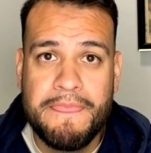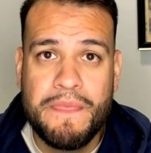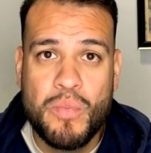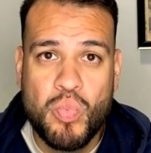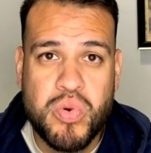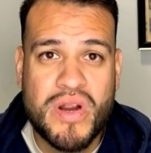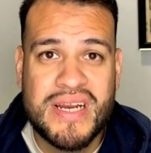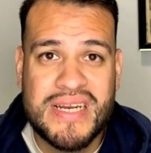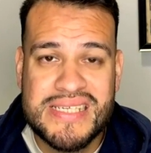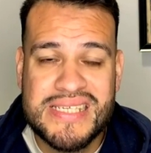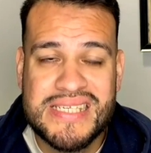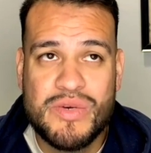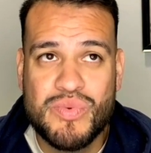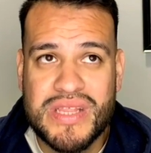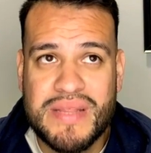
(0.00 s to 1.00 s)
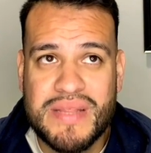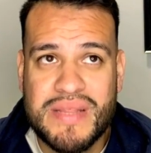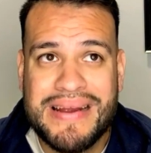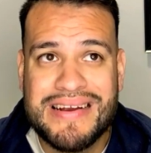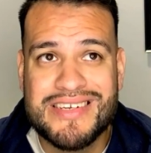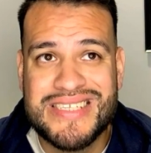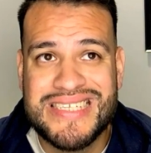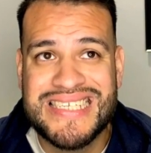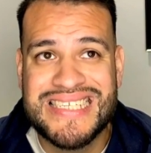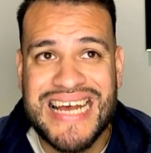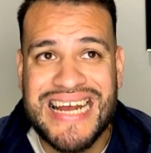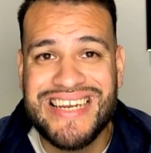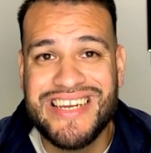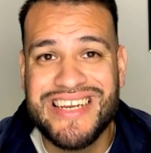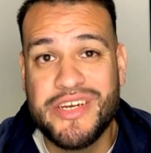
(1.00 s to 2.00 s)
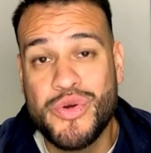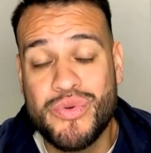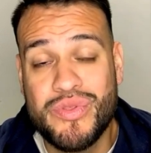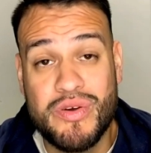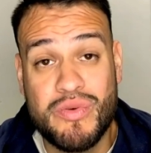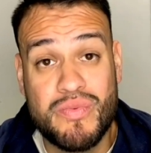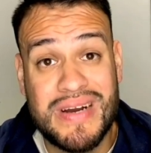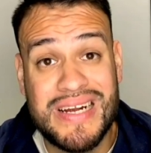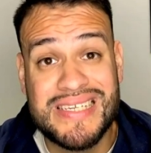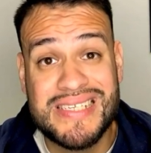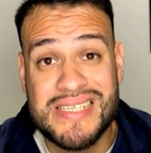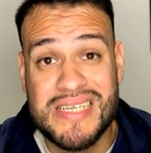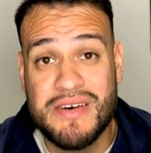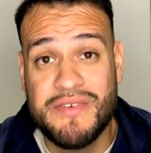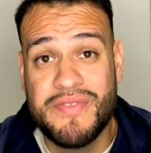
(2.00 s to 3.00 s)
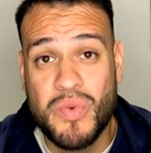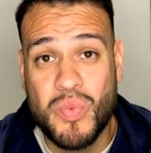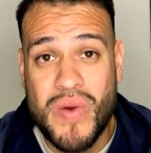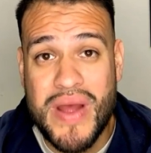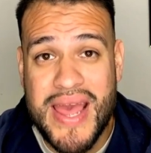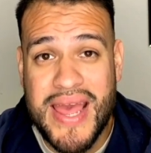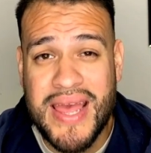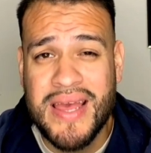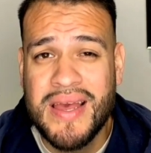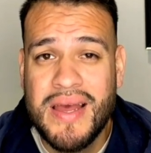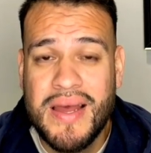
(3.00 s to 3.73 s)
We're going to see what the Bears decide to do the rest of the way.